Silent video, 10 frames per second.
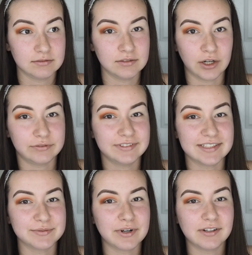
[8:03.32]
No,
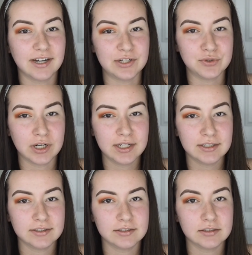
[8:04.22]
that's wrong. I drug it.
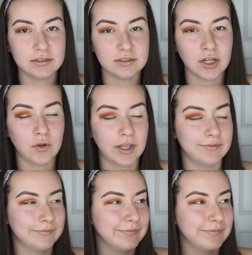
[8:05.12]
Okay.